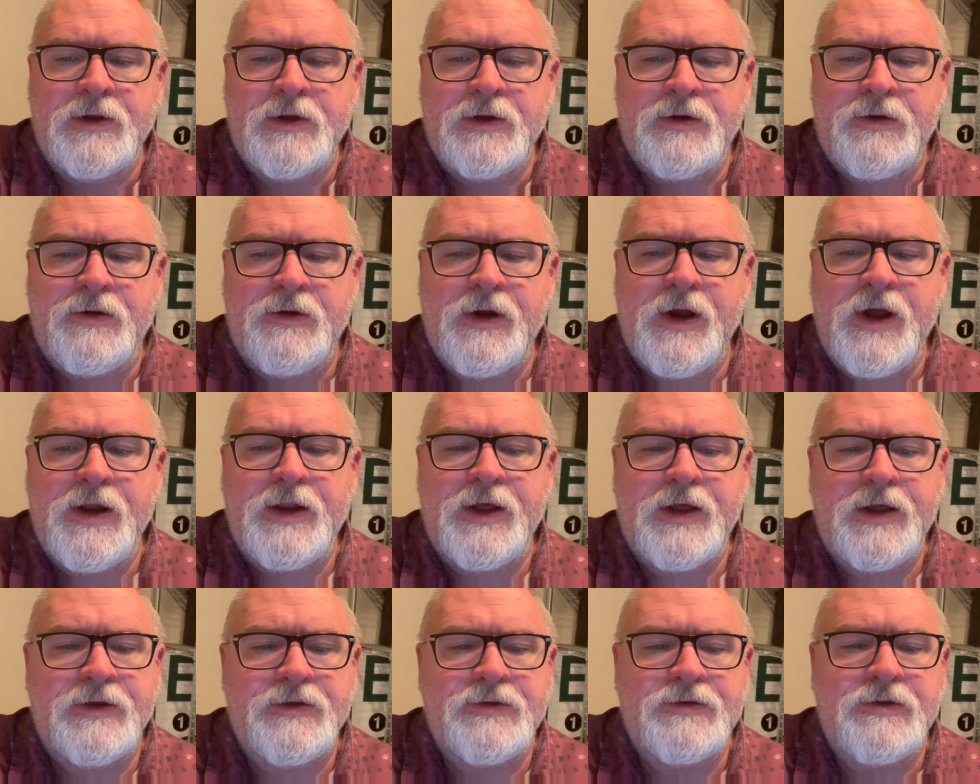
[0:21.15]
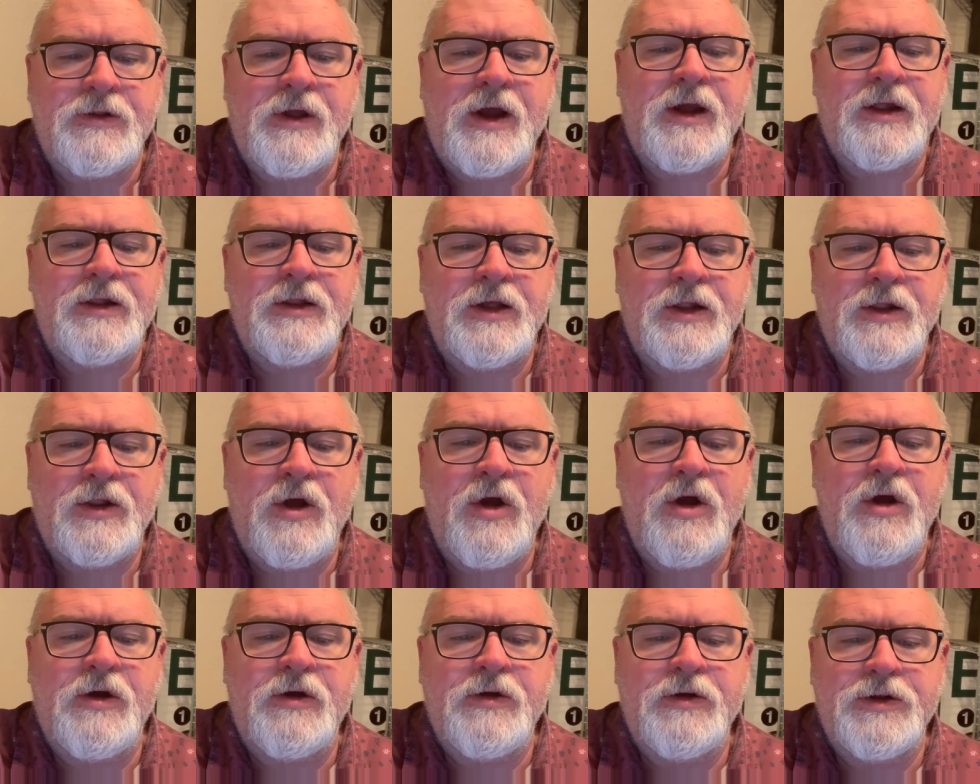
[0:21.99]
creating a slightly
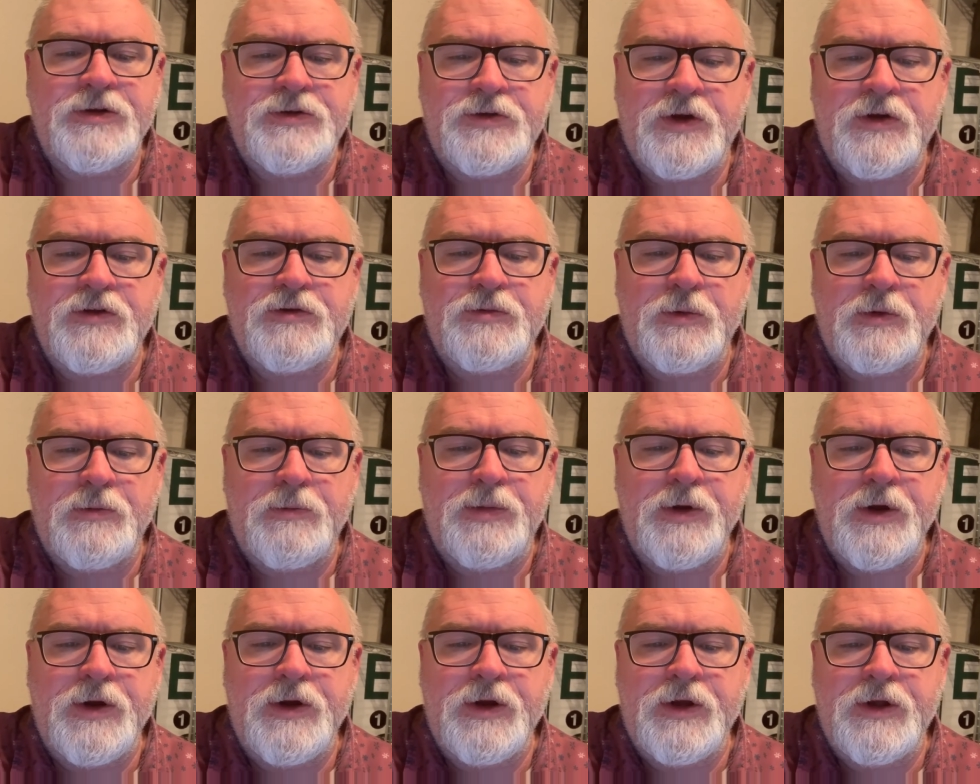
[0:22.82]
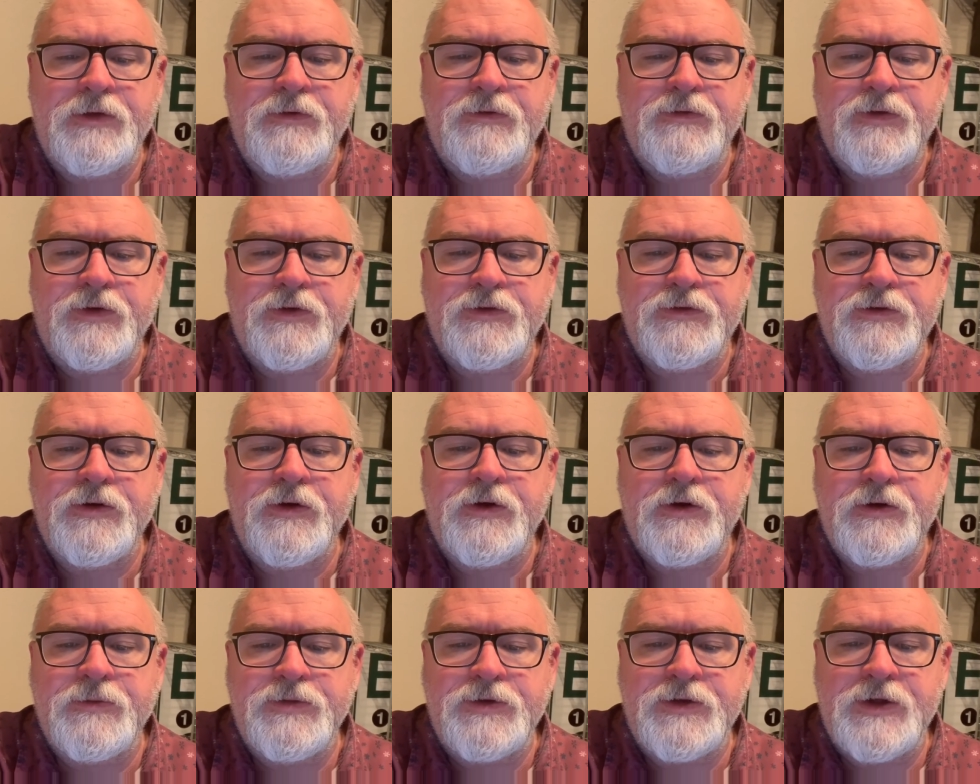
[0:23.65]
longer adjustment period for
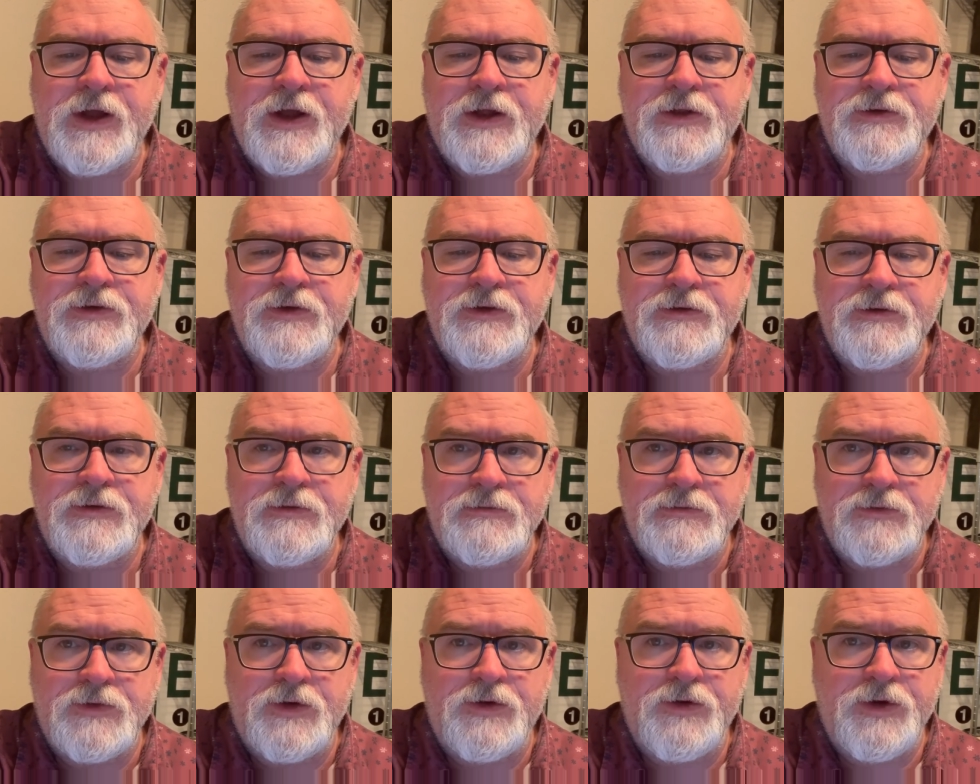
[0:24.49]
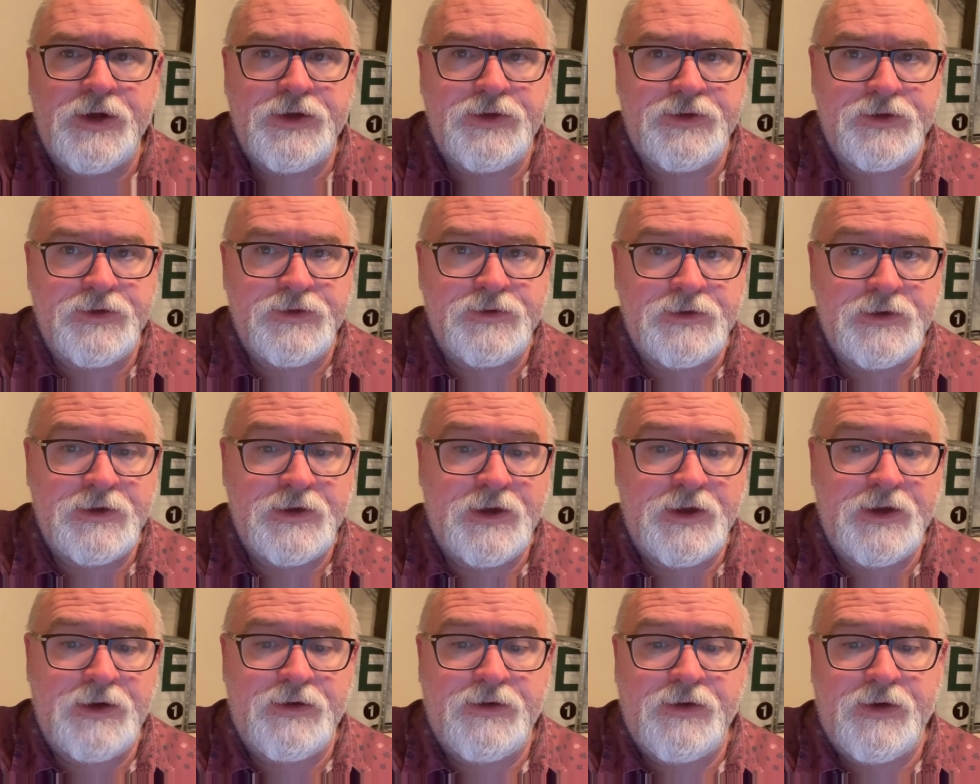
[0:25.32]
circumstances and creatures
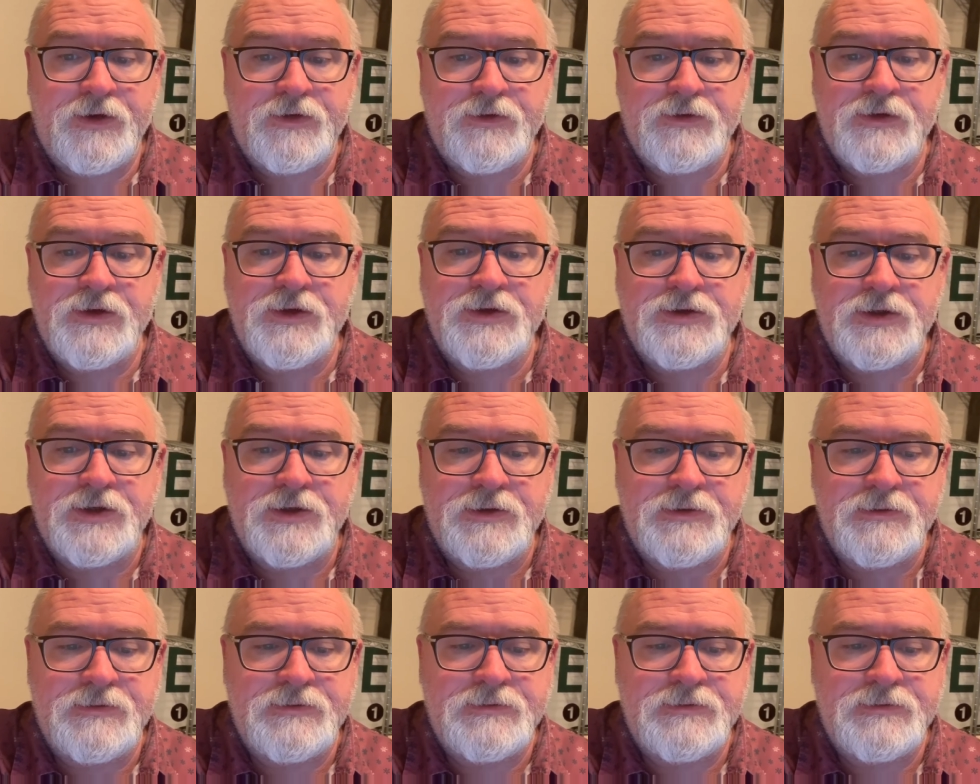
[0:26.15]
in transition.